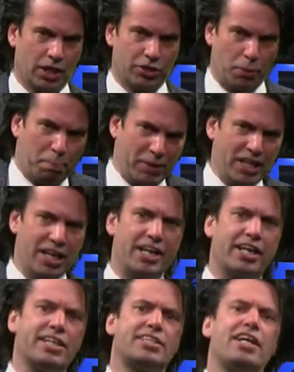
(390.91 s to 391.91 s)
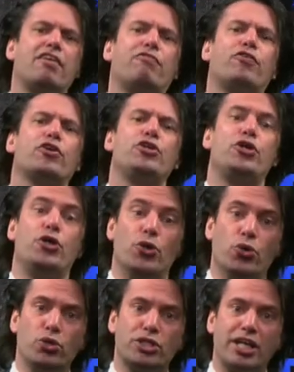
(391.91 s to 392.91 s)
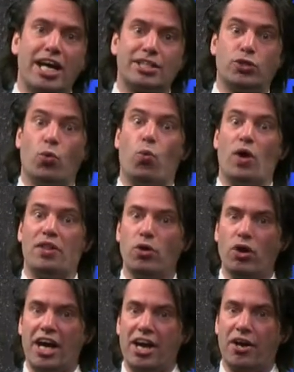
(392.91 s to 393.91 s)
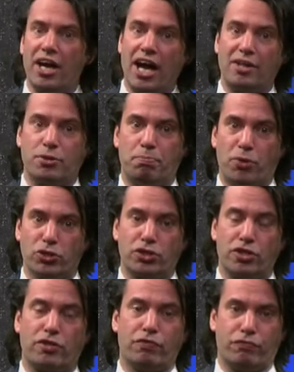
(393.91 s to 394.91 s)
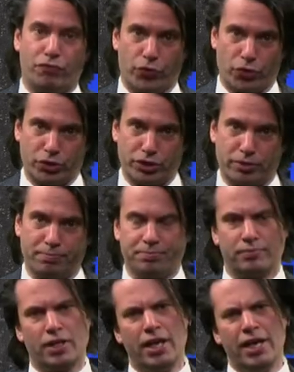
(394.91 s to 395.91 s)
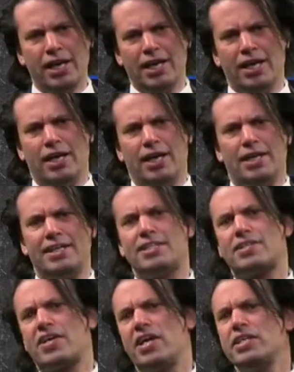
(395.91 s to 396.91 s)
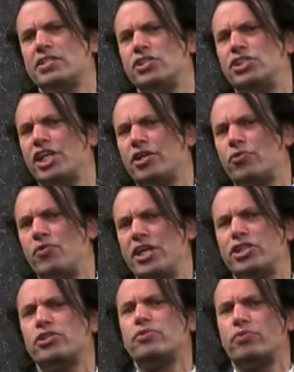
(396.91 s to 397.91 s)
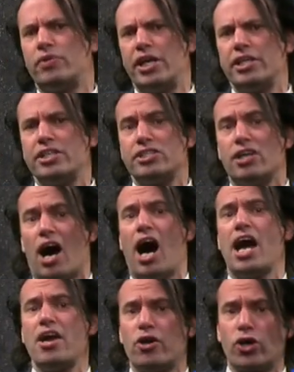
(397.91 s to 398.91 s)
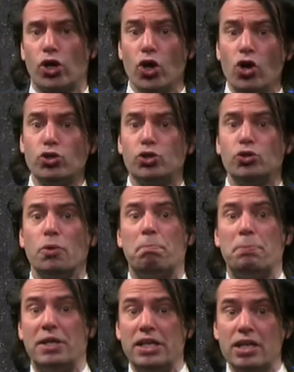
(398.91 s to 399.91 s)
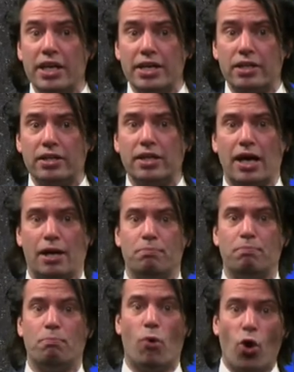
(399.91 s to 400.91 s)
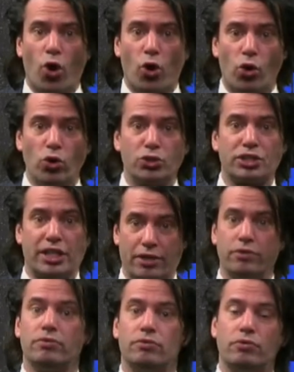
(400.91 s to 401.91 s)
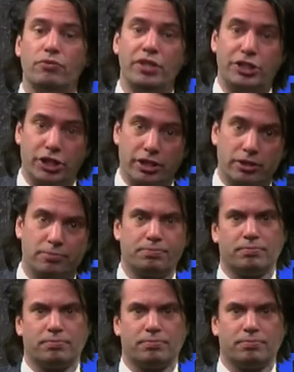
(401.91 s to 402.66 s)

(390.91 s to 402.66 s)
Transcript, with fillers: The P layer is therefore used as the window layer and deposited first. In this case, the generation rate is higher close to the P layer and more holes can reach it.